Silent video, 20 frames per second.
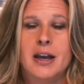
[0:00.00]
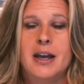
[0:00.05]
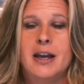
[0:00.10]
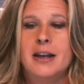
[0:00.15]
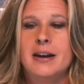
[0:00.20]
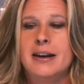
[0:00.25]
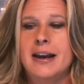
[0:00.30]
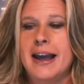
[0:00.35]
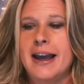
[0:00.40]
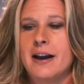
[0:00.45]

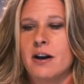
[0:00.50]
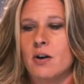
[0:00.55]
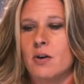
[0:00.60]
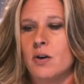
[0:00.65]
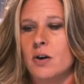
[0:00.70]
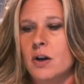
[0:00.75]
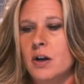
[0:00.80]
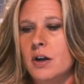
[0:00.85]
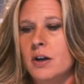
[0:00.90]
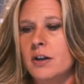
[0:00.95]

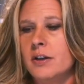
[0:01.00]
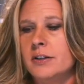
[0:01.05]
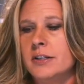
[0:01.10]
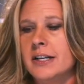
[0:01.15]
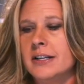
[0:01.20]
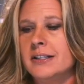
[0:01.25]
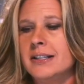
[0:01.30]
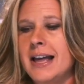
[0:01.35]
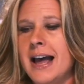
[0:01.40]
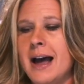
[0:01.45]
Now,
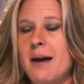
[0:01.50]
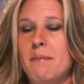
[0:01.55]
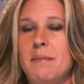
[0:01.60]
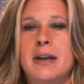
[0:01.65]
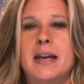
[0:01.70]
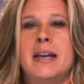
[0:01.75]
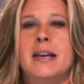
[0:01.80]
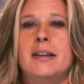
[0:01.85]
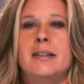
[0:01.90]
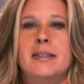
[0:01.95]
does that
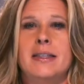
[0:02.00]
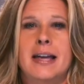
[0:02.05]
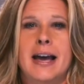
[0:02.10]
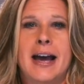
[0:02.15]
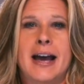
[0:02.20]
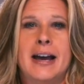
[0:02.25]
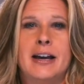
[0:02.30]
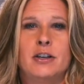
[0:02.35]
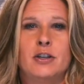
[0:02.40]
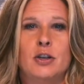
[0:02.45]
mean
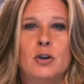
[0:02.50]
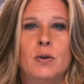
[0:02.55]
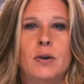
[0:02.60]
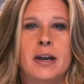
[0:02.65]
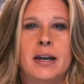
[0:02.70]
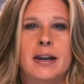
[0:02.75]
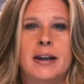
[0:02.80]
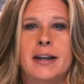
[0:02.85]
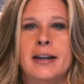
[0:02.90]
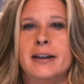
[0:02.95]
that you
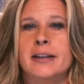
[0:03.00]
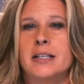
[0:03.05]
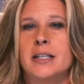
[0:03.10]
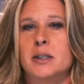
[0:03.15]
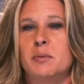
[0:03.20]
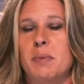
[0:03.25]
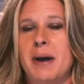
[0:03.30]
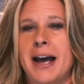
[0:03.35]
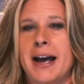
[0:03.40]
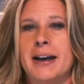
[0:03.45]
can
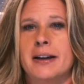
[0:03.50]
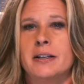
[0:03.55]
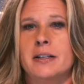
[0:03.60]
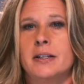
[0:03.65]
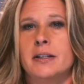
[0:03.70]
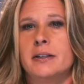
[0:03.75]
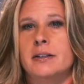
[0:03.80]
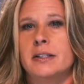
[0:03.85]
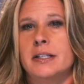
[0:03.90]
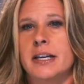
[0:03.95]
expect